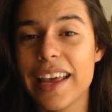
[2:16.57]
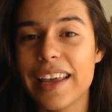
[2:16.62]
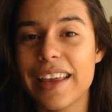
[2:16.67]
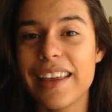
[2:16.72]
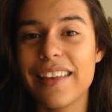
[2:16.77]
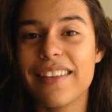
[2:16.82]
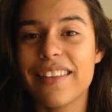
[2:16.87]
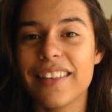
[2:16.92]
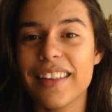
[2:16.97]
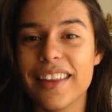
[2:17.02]

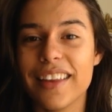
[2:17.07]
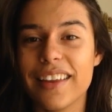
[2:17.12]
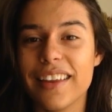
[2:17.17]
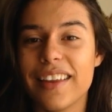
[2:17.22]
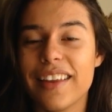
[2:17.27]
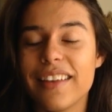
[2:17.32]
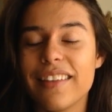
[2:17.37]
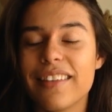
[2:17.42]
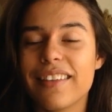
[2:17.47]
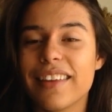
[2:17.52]

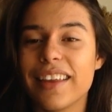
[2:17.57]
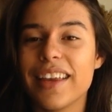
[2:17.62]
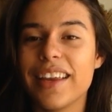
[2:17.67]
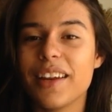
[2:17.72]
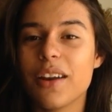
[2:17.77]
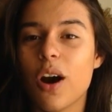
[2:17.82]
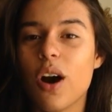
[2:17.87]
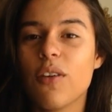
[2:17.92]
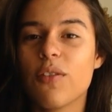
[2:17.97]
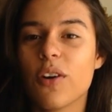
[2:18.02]
He's
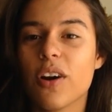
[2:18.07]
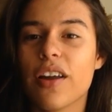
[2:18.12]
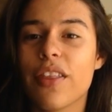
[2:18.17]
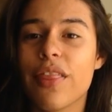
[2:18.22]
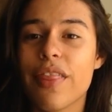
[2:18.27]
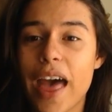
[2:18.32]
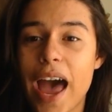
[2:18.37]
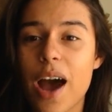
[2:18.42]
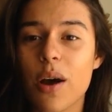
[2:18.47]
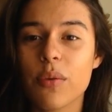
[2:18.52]
seen over
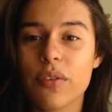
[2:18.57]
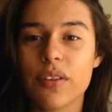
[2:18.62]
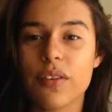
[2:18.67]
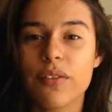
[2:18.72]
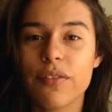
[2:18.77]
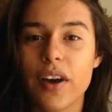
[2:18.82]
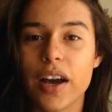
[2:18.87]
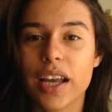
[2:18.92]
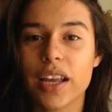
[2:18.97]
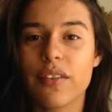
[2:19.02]

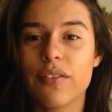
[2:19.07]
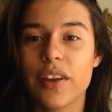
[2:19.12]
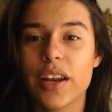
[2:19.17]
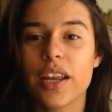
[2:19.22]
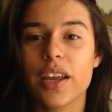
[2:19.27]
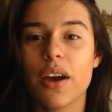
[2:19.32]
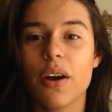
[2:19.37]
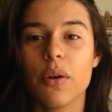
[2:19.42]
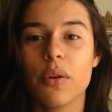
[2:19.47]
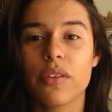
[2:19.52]
1,000 fucking
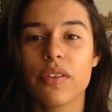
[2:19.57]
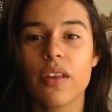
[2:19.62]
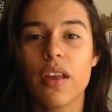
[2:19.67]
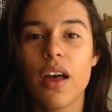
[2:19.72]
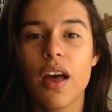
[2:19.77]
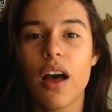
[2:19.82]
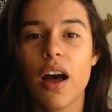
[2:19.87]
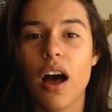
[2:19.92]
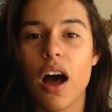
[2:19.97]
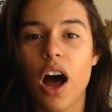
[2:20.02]
videos
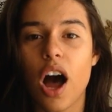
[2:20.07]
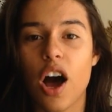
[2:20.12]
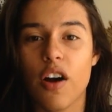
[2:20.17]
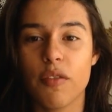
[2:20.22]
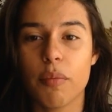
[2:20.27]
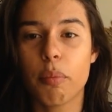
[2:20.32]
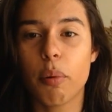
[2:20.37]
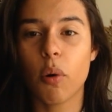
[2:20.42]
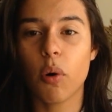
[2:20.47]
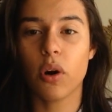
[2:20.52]

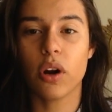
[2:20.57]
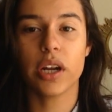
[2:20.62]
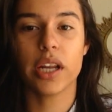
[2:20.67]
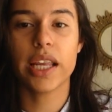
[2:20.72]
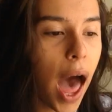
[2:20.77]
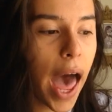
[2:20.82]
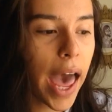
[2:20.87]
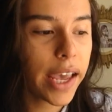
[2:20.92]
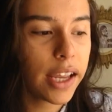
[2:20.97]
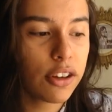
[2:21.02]
of porn.
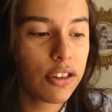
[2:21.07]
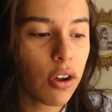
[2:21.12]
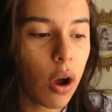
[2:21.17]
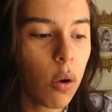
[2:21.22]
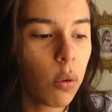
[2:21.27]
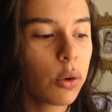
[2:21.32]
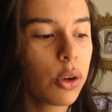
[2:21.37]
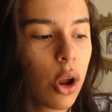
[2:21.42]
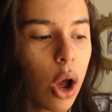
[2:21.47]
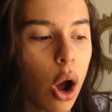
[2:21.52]
I
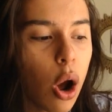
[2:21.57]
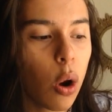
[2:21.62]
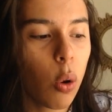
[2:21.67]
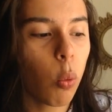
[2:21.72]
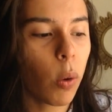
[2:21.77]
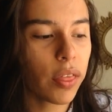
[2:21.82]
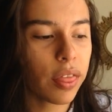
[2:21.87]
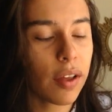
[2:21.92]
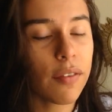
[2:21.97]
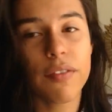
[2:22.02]
don't know
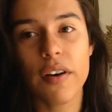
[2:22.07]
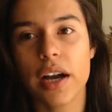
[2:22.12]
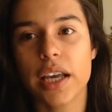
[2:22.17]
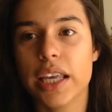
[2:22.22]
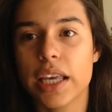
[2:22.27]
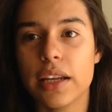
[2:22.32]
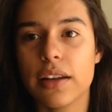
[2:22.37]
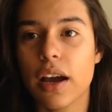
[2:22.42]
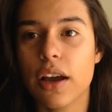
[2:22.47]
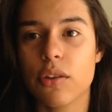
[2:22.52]
what the fuck
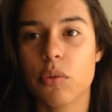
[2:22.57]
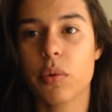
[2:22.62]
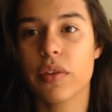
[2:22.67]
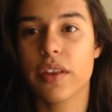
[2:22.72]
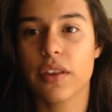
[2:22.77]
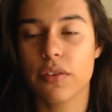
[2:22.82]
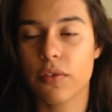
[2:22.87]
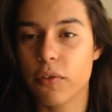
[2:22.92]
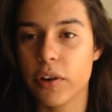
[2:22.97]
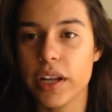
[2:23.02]
he does
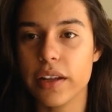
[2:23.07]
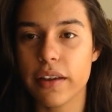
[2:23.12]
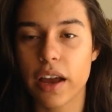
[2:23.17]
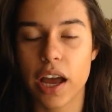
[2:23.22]
with his free